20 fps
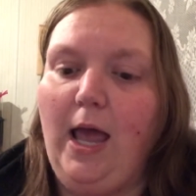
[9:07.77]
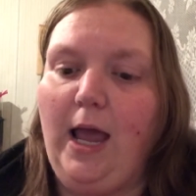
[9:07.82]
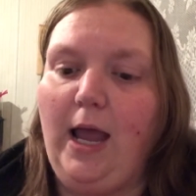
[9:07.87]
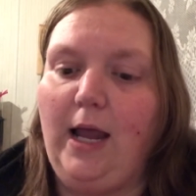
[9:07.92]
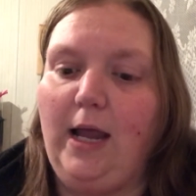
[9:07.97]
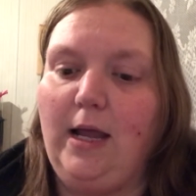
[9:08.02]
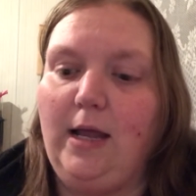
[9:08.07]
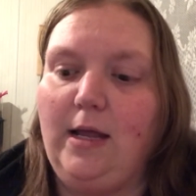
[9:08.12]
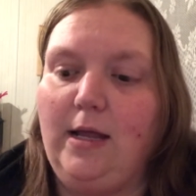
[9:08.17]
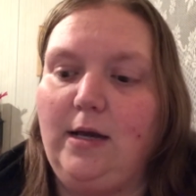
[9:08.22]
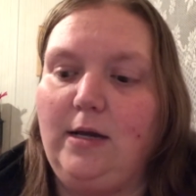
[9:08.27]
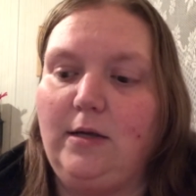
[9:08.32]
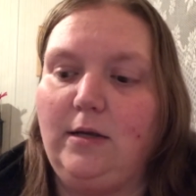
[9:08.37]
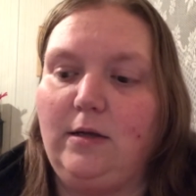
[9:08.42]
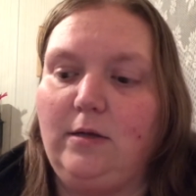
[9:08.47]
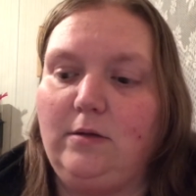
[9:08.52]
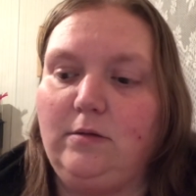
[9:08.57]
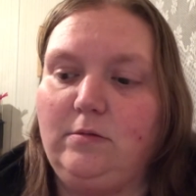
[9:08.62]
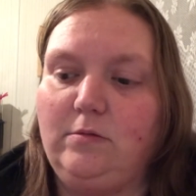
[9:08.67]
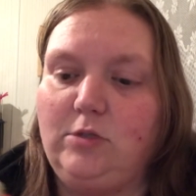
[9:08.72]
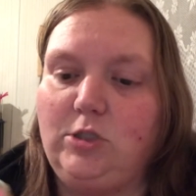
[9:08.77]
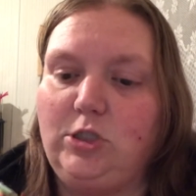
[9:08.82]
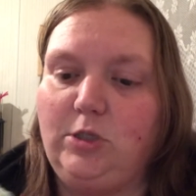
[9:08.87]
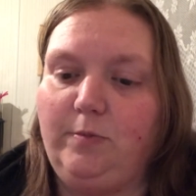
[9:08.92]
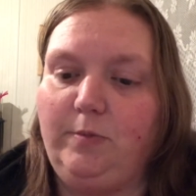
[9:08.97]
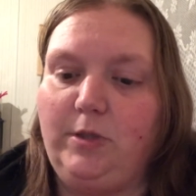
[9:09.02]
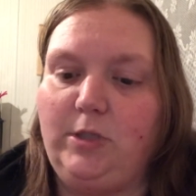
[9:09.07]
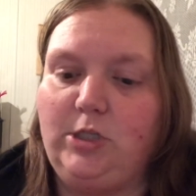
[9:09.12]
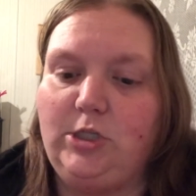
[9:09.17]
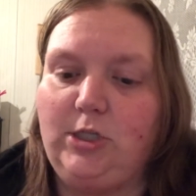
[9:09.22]
and
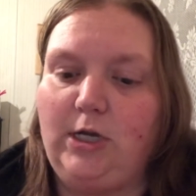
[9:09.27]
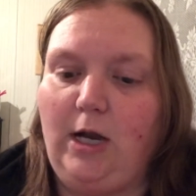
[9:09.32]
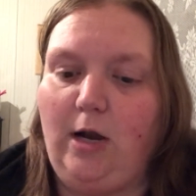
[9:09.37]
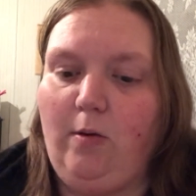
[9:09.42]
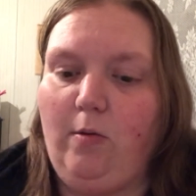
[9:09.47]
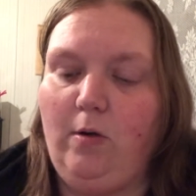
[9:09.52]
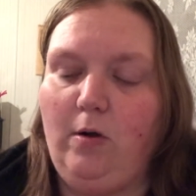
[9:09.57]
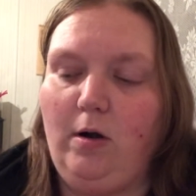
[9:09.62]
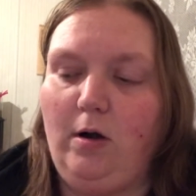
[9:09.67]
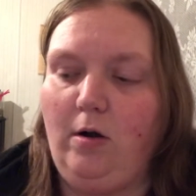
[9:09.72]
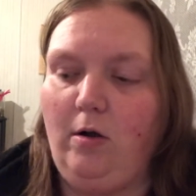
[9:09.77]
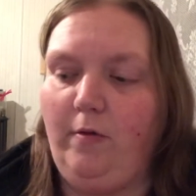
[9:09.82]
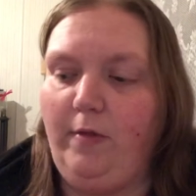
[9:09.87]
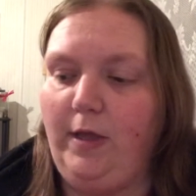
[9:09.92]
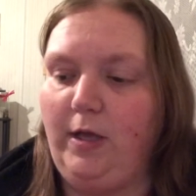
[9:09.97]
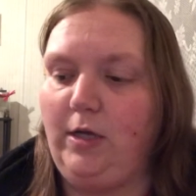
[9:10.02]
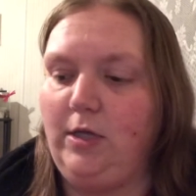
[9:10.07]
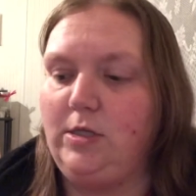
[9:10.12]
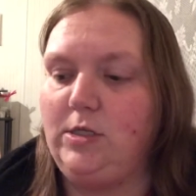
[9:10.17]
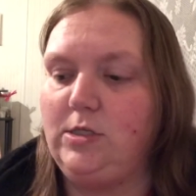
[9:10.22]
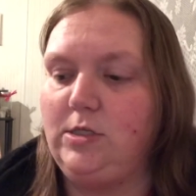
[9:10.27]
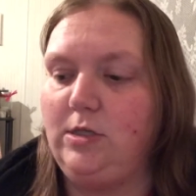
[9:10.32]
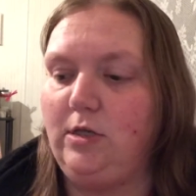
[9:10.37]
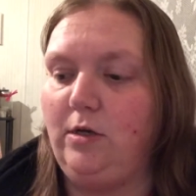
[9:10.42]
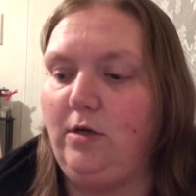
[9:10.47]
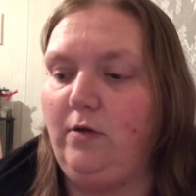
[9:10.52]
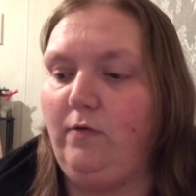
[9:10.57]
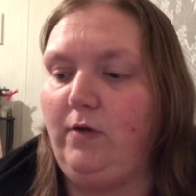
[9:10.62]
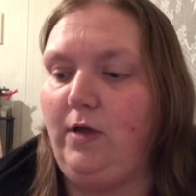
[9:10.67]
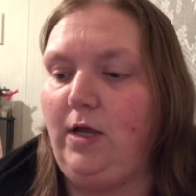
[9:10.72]
jump in the shower and all that good
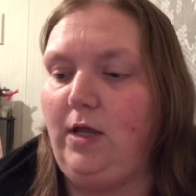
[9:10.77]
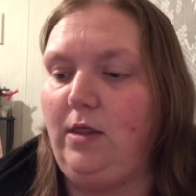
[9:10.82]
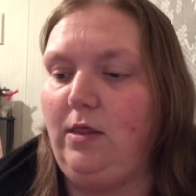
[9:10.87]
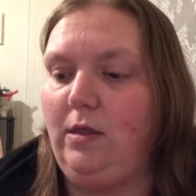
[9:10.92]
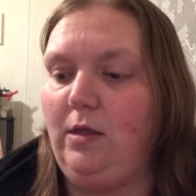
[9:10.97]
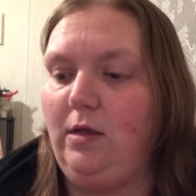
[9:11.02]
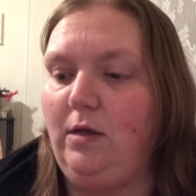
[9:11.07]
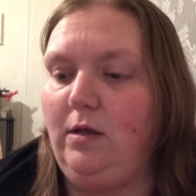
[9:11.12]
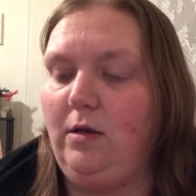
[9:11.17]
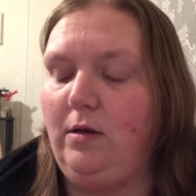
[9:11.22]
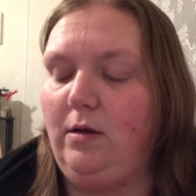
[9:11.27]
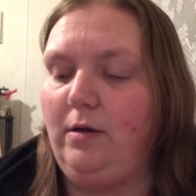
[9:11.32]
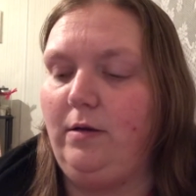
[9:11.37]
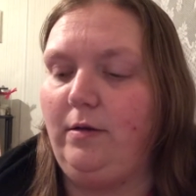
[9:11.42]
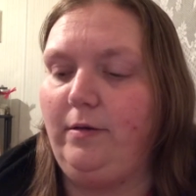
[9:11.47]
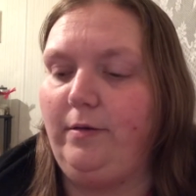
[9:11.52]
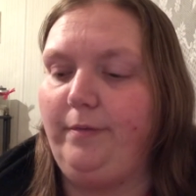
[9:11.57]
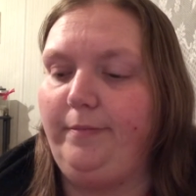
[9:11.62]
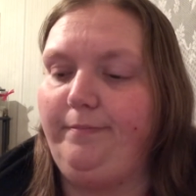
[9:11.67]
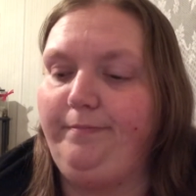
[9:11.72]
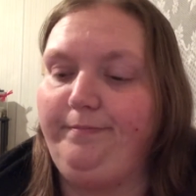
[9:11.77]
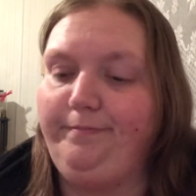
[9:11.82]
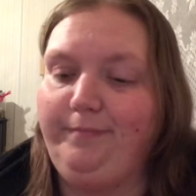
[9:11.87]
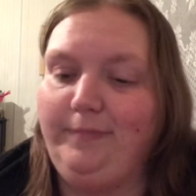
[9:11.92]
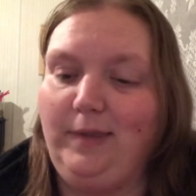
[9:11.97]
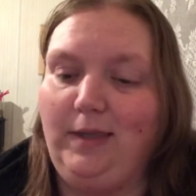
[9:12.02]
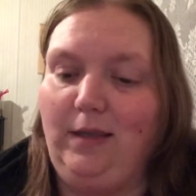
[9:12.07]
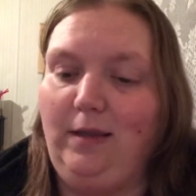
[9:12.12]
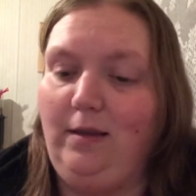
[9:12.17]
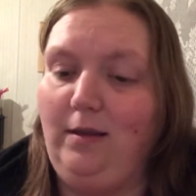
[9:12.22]
stuff, and then
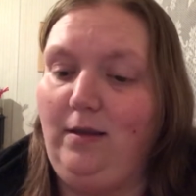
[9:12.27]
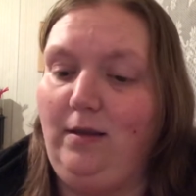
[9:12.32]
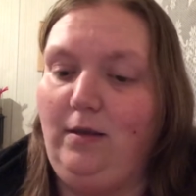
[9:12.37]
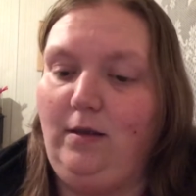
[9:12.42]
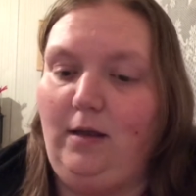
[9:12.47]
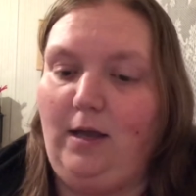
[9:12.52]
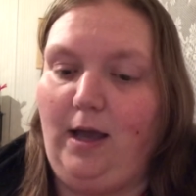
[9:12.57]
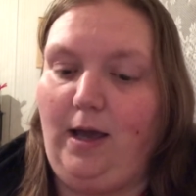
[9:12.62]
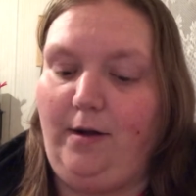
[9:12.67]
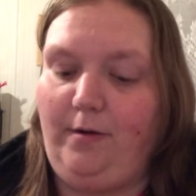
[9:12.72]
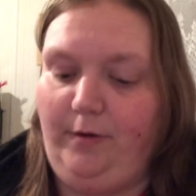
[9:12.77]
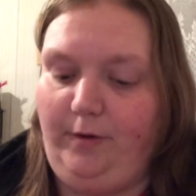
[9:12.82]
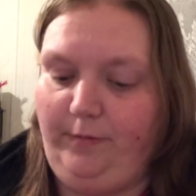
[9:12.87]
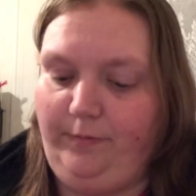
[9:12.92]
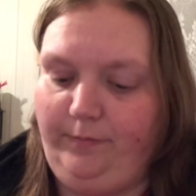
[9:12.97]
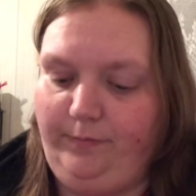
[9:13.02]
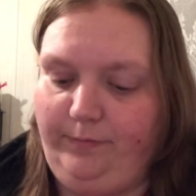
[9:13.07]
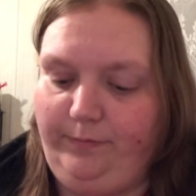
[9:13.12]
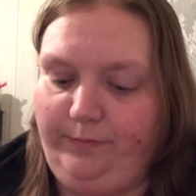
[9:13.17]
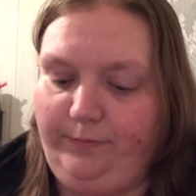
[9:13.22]
I don't know,